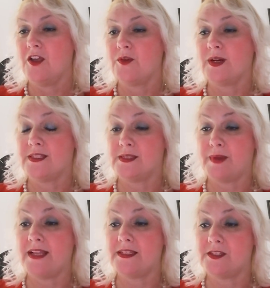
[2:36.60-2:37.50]
Though I
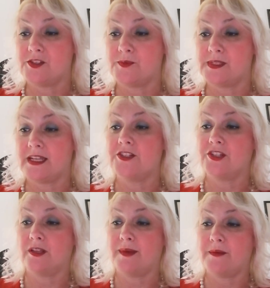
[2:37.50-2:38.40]
suspected a
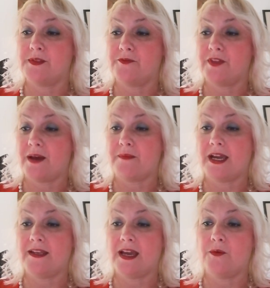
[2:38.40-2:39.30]
substantial amount of that
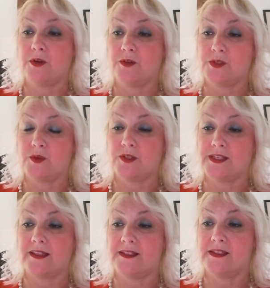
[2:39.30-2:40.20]
might now go towards
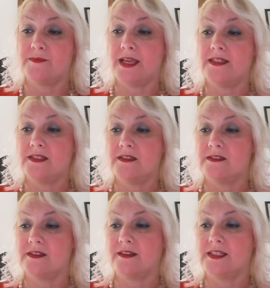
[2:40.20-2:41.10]
Alice's
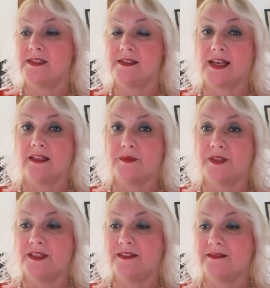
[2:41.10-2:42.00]
maintenance and Lisa's
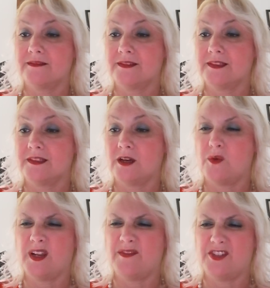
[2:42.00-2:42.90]
alimony, or
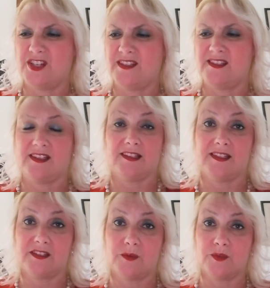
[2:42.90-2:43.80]
whatever shit a
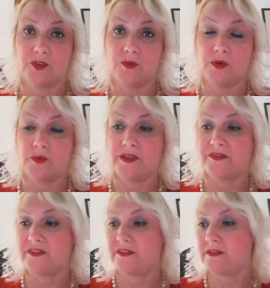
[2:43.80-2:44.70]
solicitor would come up
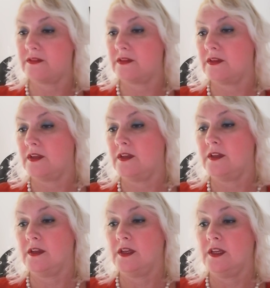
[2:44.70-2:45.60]
with.
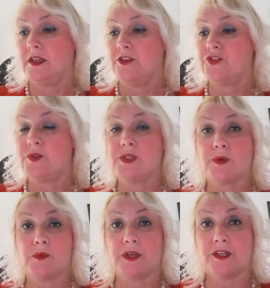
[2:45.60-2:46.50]
True to
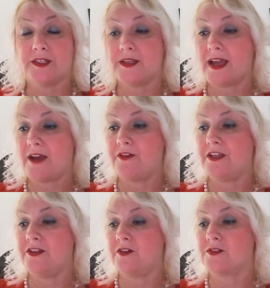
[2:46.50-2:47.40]
her word,
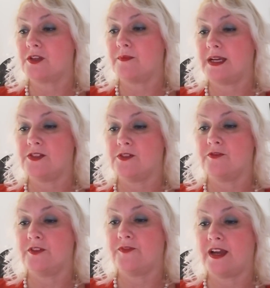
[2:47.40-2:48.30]
Harriet knocked on my
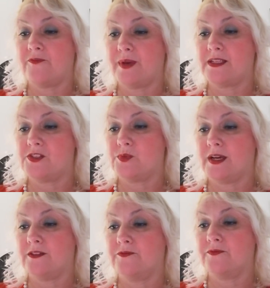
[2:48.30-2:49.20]
door at
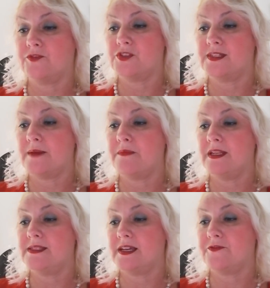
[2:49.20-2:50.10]
12:05, just 10
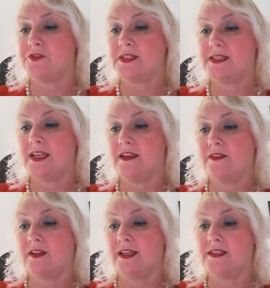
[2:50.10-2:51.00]
minutes after I'd taken
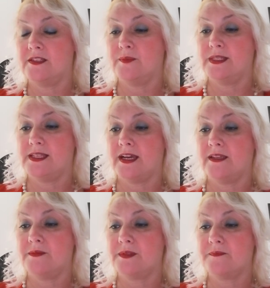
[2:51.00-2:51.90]
the letter to be
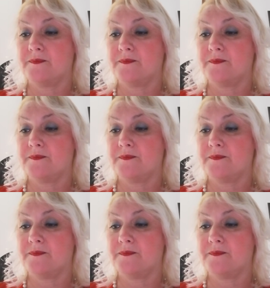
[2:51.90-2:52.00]
typed.